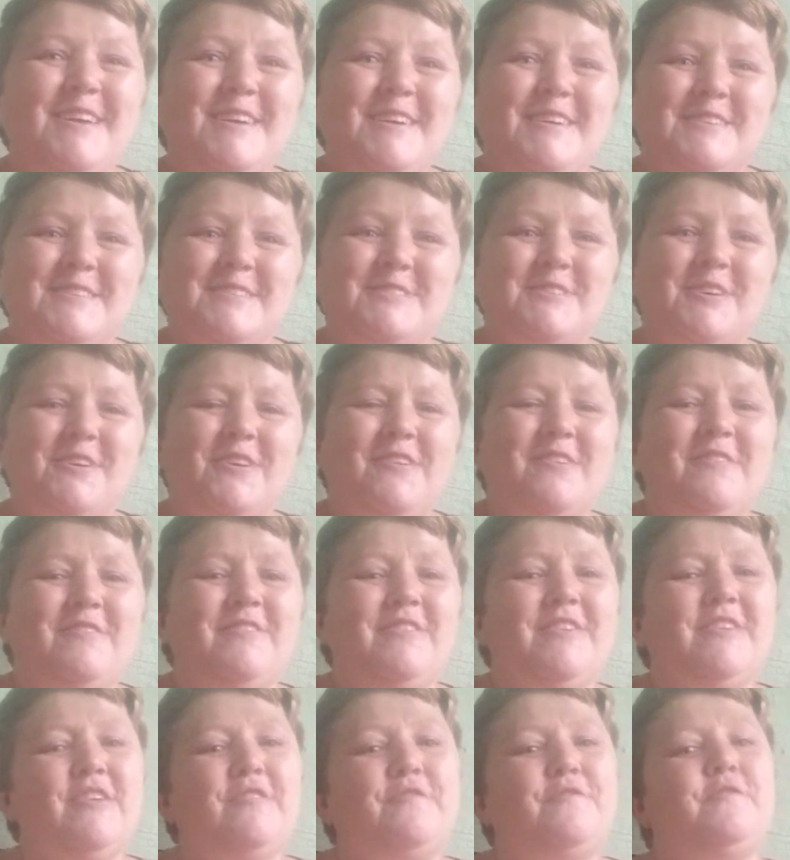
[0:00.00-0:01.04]
So
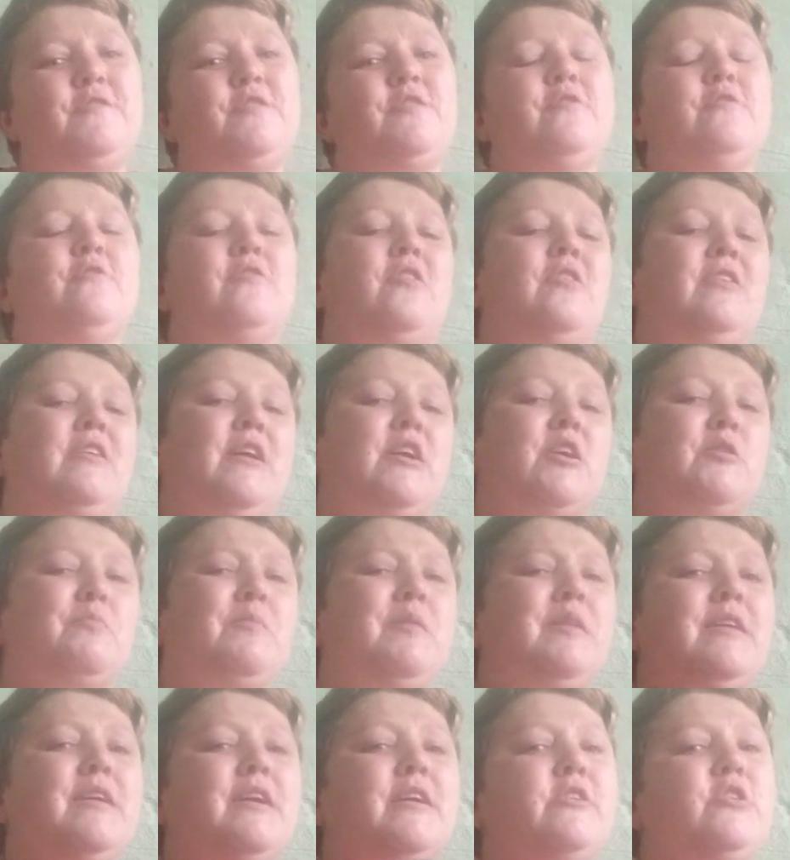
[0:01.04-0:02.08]
if you are like
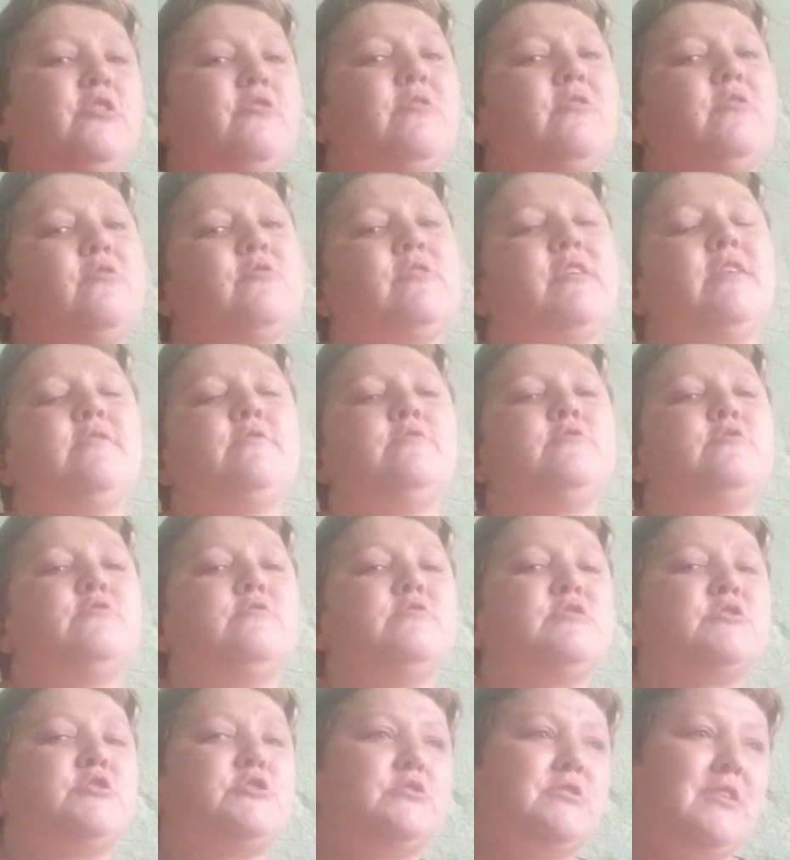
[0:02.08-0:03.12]
me and you're looking to
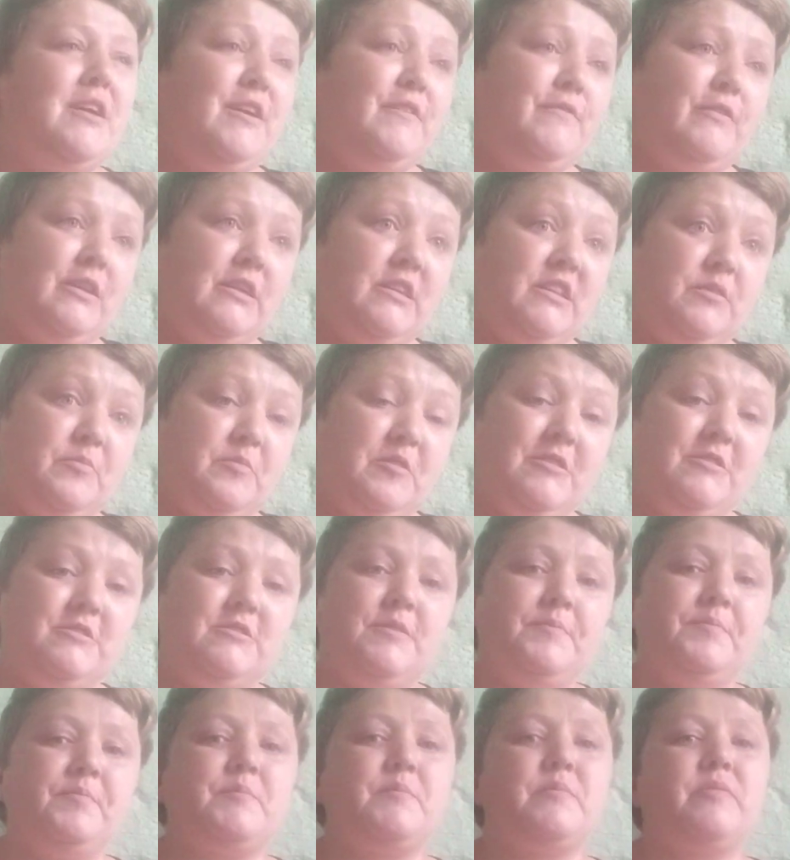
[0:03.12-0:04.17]
save a little bit,
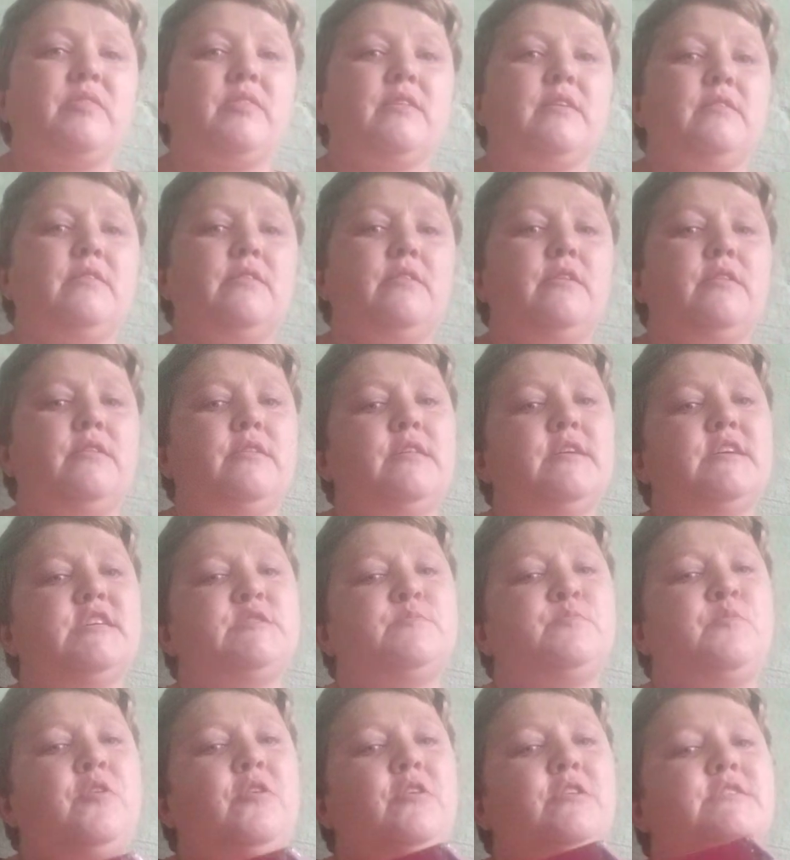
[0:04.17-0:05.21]
this
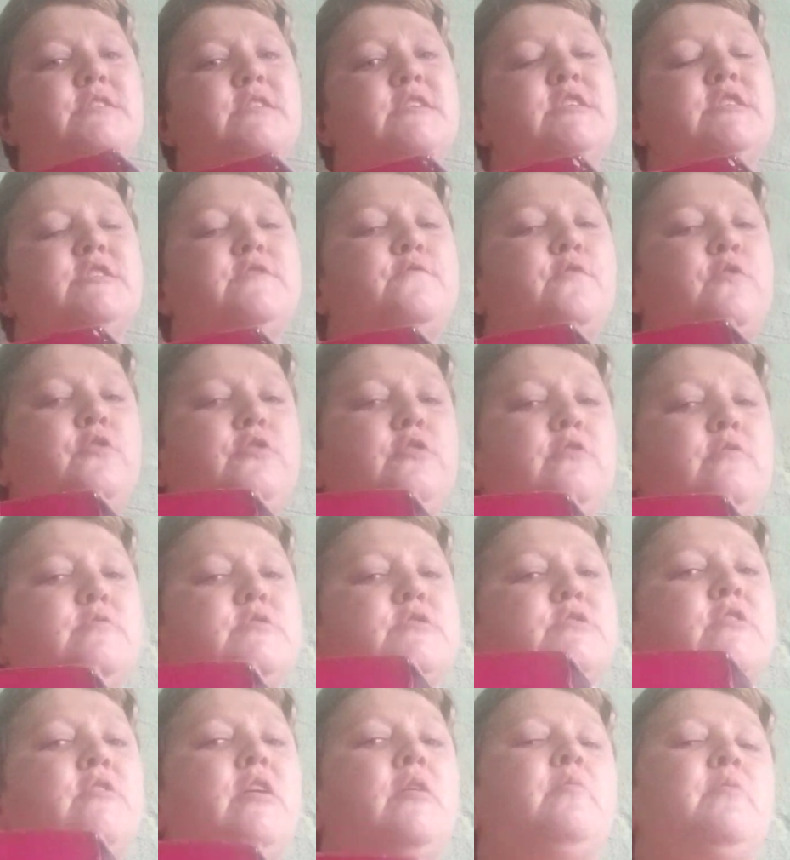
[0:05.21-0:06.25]
box is for you.
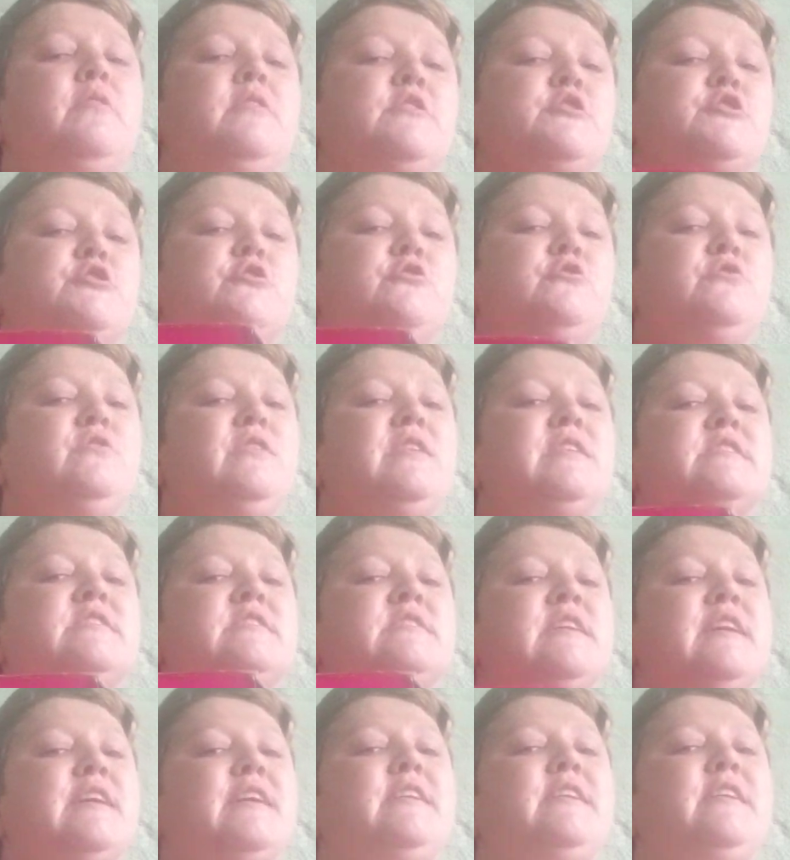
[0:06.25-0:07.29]
So I'm going to show you
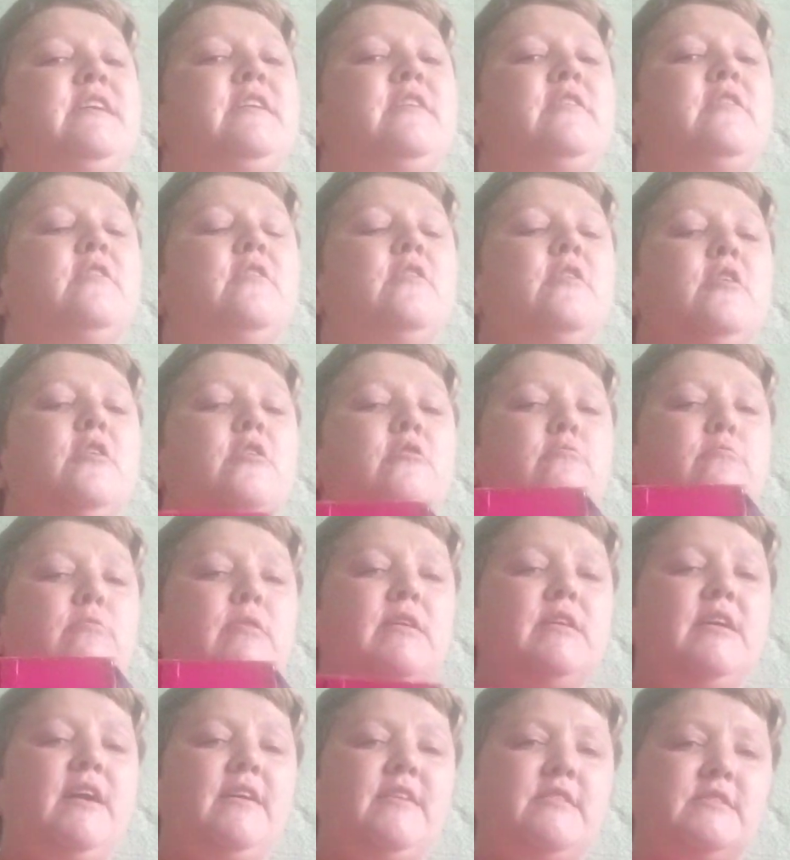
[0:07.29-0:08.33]
exactly
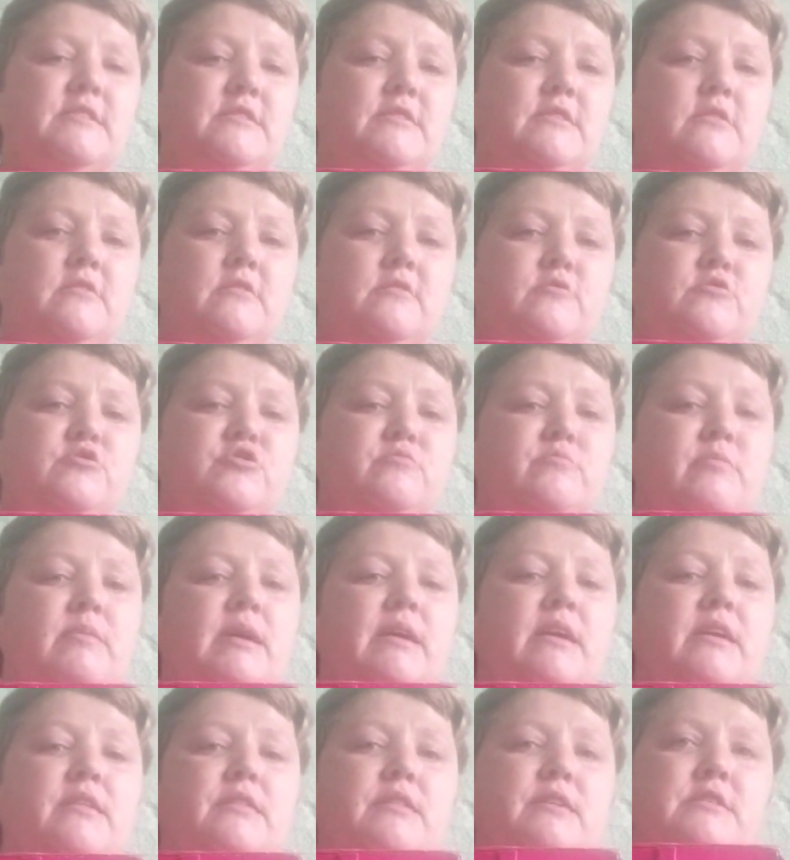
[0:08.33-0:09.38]
what I did to
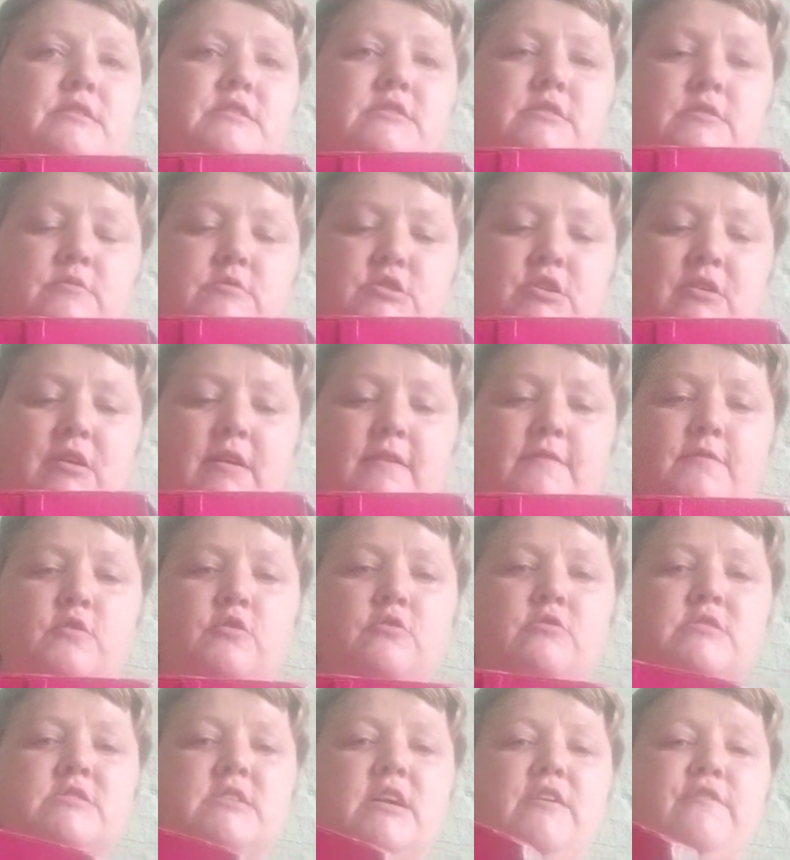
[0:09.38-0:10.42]
make this. So I've
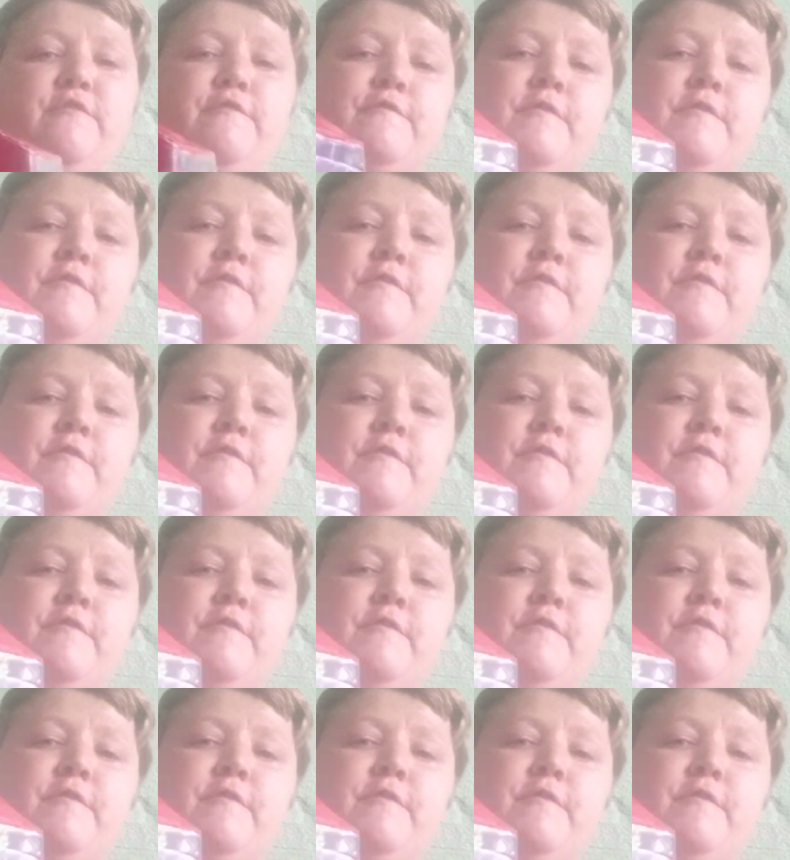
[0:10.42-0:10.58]
used a